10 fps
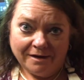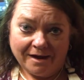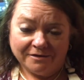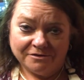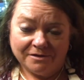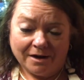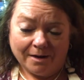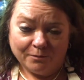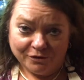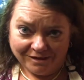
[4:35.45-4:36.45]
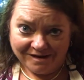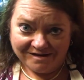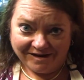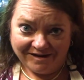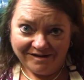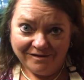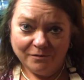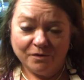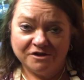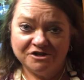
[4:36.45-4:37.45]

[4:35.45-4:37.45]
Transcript: and up with Linda when